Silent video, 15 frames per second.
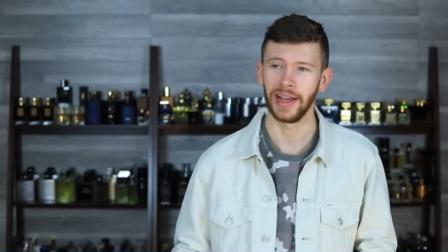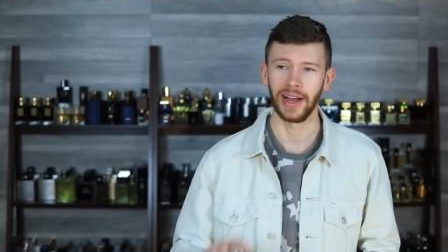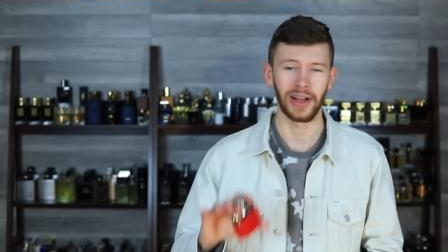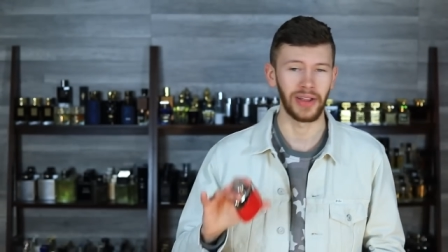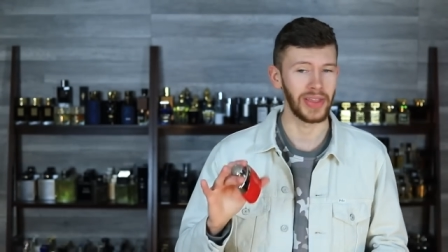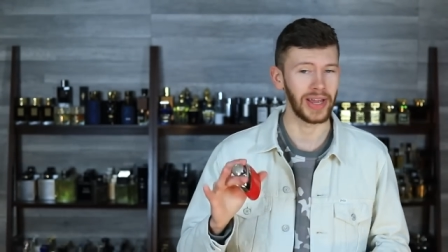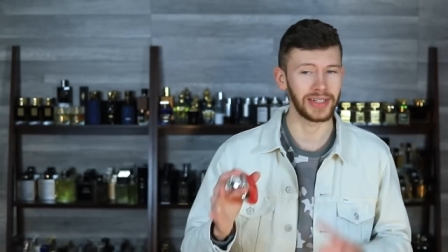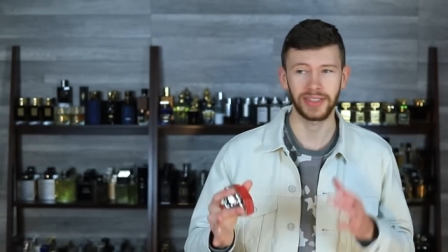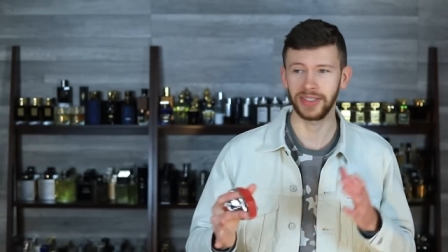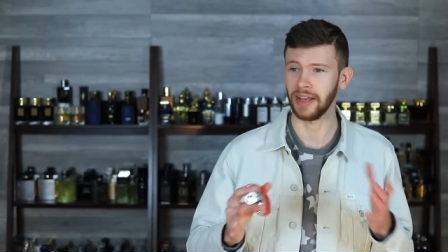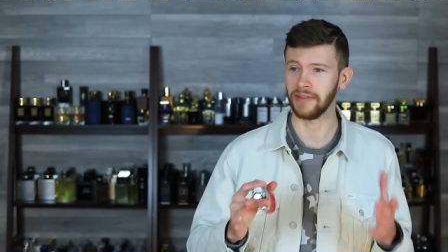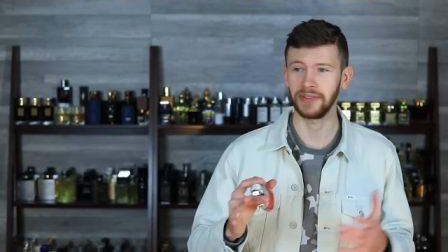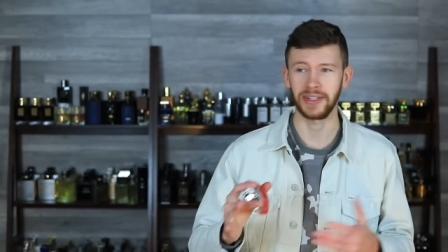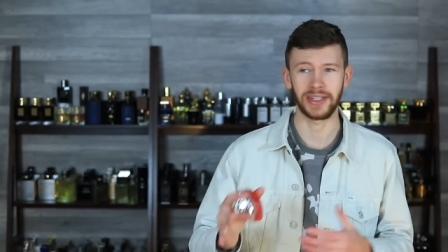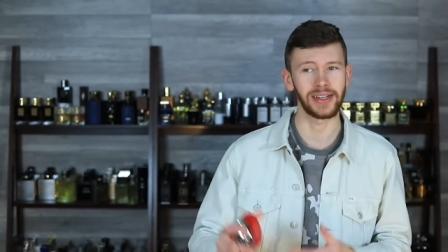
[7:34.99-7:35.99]
Uh, that
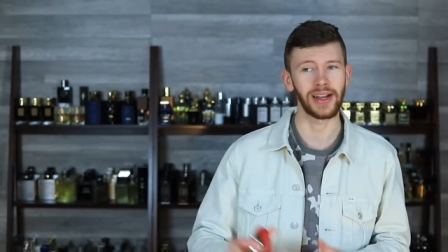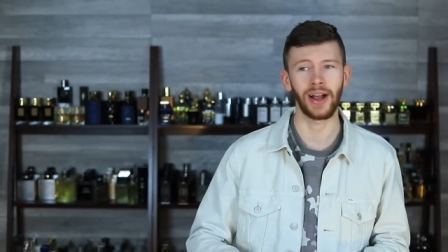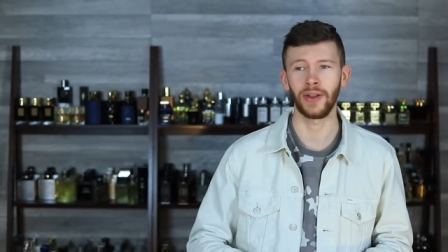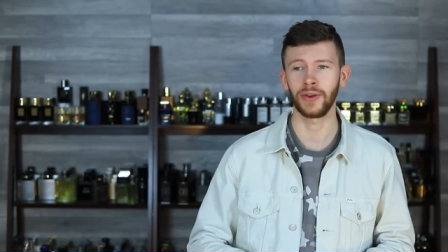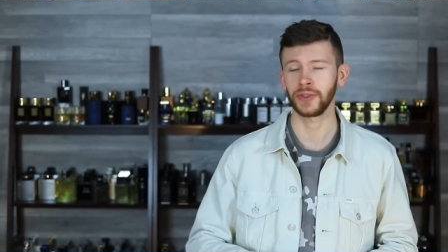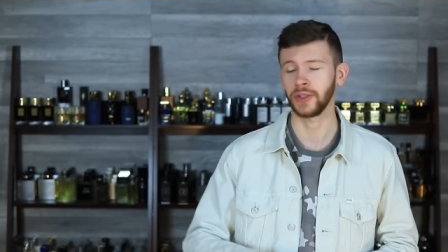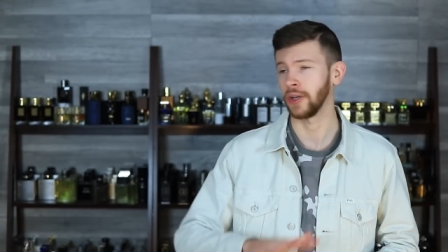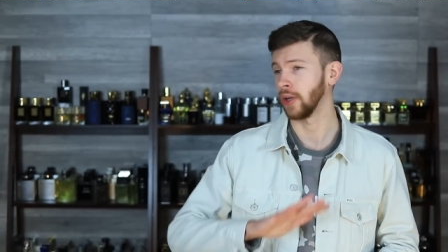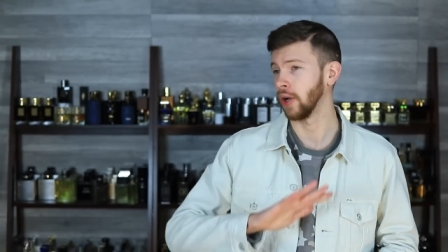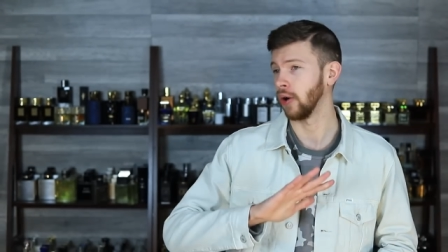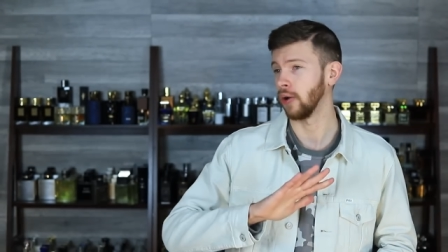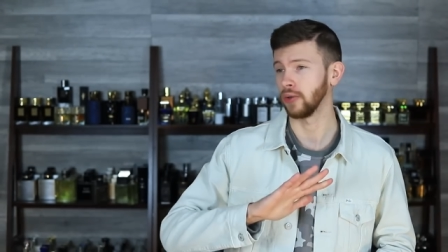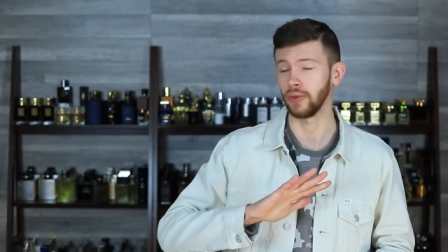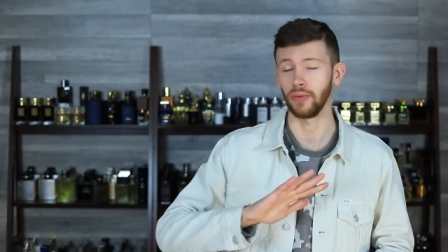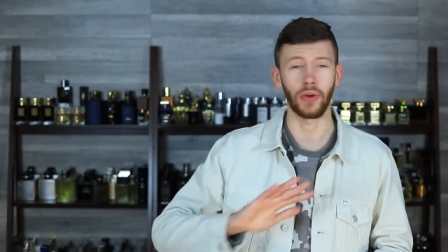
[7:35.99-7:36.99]
seventy dollars could
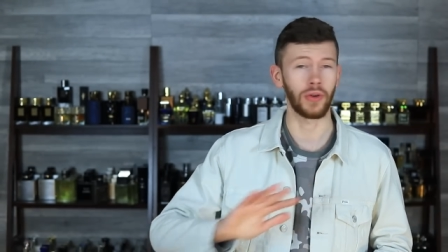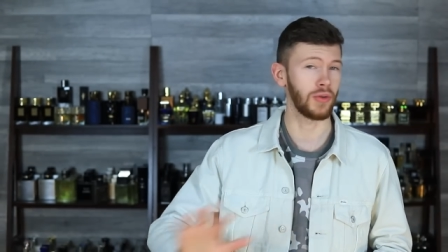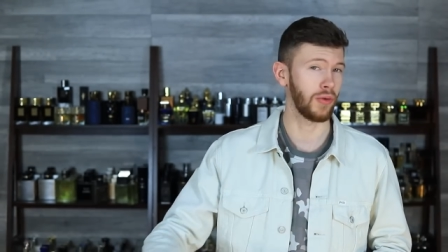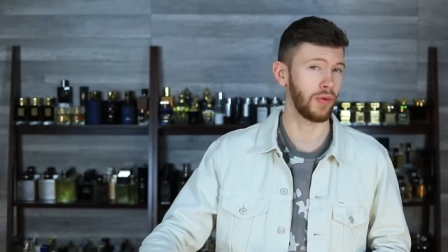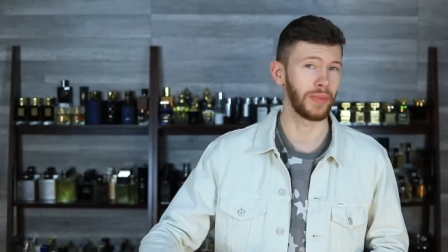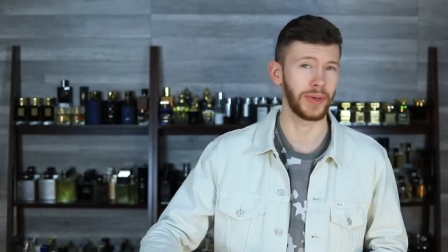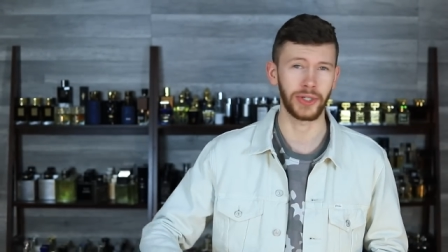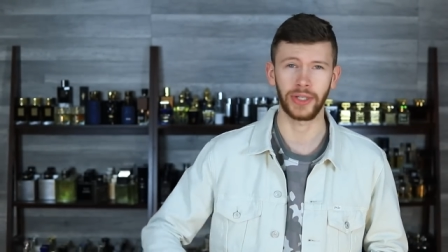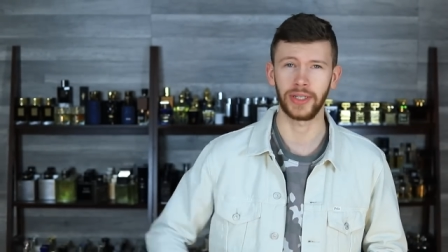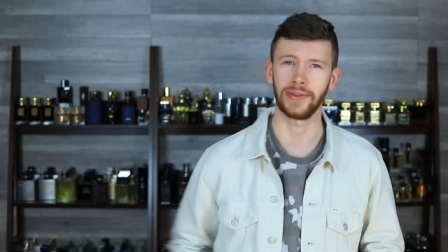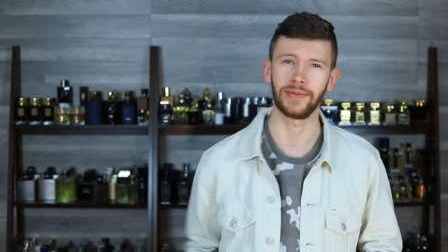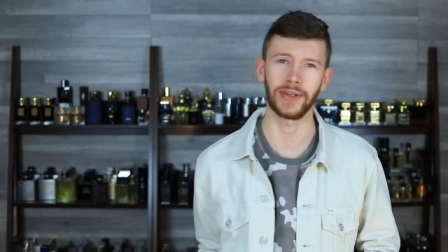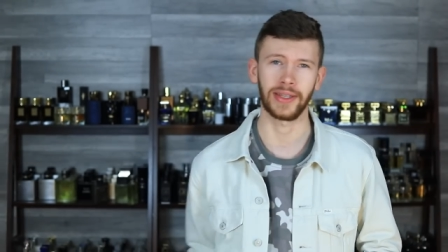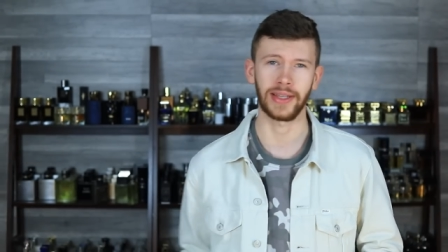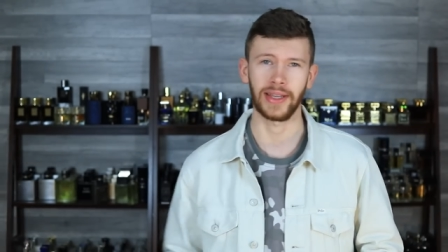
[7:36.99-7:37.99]
go to a whole bunch of
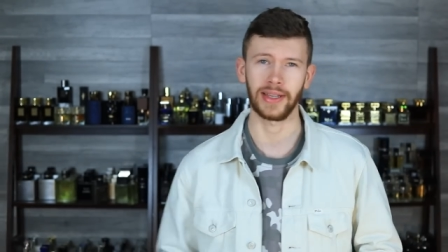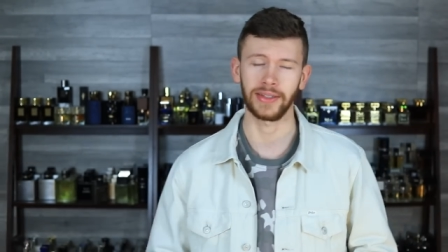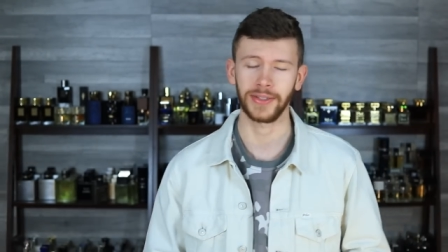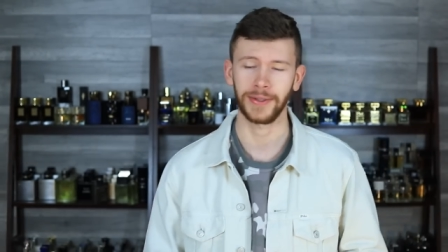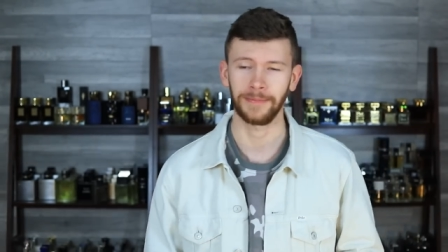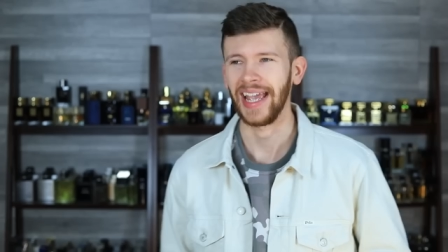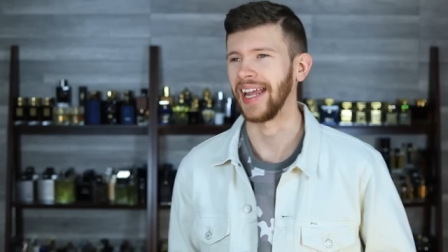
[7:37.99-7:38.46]
different things.